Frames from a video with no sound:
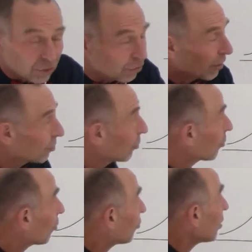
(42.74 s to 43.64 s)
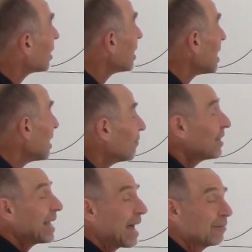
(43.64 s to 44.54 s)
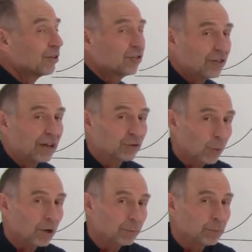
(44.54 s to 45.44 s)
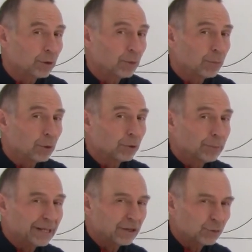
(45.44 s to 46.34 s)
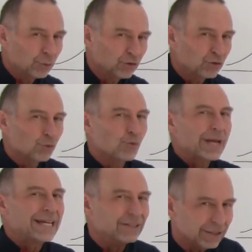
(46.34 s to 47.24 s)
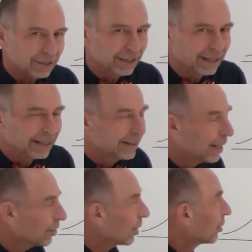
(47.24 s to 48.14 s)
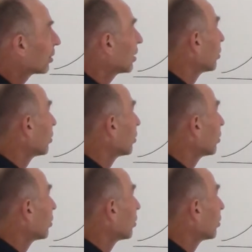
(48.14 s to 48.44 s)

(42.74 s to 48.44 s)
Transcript: interested to see if the average size of water polo players was greater than 100